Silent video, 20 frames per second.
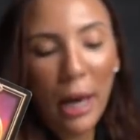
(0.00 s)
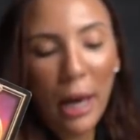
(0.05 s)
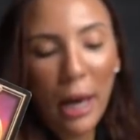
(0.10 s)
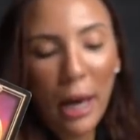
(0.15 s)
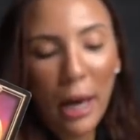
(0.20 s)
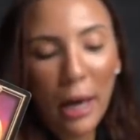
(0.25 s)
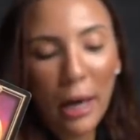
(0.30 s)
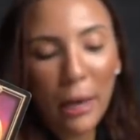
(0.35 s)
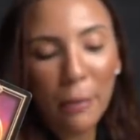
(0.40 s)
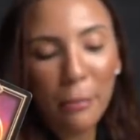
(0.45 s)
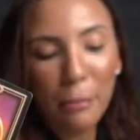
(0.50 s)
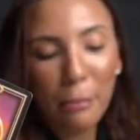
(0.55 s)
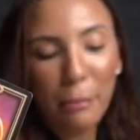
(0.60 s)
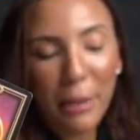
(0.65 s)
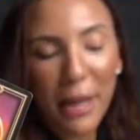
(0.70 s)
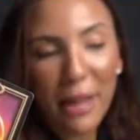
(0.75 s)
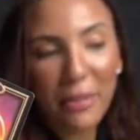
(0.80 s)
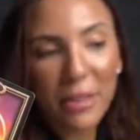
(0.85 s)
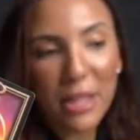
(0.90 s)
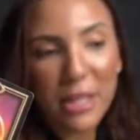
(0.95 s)

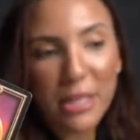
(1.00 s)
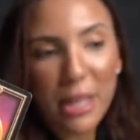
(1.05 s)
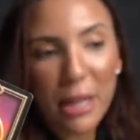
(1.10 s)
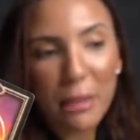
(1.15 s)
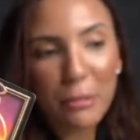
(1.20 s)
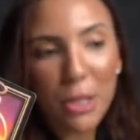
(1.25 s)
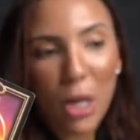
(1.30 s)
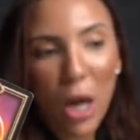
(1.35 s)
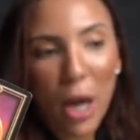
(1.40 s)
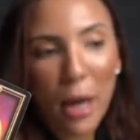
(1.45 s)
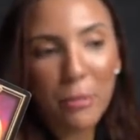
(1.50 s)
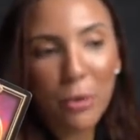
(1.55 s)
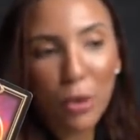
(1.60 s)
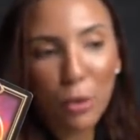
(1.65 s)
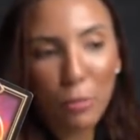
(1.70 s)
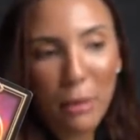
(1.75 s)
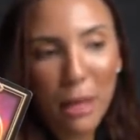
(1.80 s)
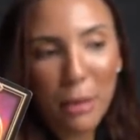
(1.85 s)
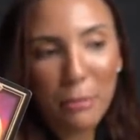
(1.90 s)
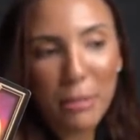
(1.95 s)
But at the same time,
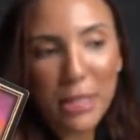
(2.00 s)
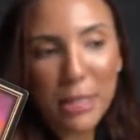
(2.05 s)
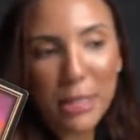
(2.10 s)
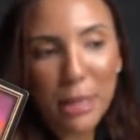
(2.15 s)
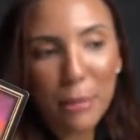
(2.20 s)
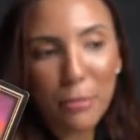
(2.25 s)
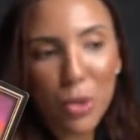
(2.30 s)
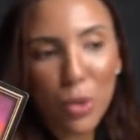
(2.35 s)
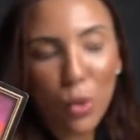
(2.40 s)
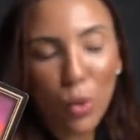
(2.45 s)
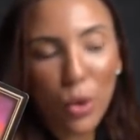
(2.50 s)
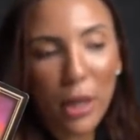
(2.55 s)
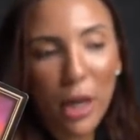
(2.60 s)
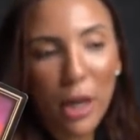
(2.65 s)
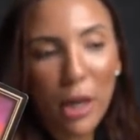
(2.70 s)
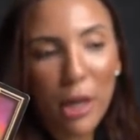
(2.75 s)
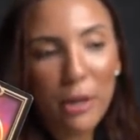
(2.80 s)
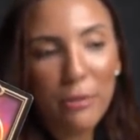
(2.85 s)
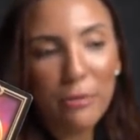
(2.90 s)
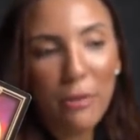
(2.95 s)
there may be some sort
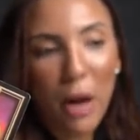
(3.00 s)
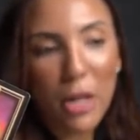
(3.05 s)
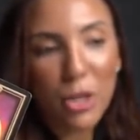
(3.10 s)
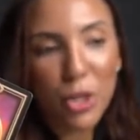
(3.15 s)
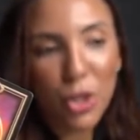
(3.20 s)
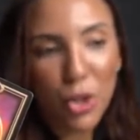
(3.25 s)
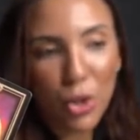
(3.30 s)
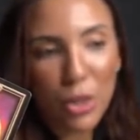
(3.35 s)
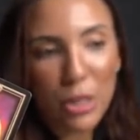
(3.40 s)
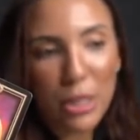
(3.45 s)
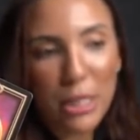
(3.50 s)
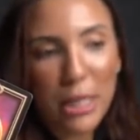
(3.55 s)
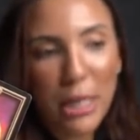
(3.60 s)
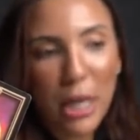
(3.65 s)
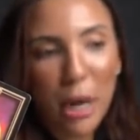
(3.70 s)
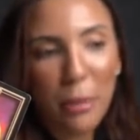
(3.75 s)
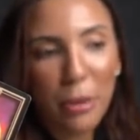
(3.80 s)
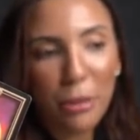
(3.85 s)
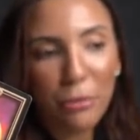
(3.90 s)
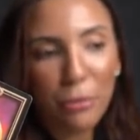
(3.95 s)
of uncertainty
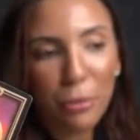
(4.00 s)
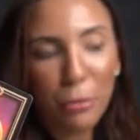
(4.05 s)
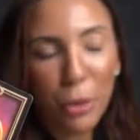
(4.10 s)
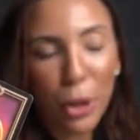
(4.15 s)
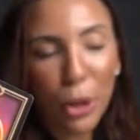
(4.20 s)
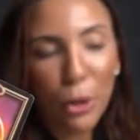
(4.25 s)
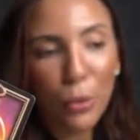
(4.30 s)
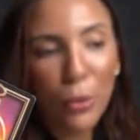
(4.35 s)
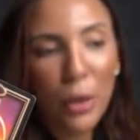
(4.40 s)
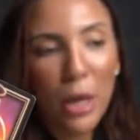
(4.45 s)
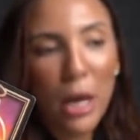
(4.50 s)
coming from you.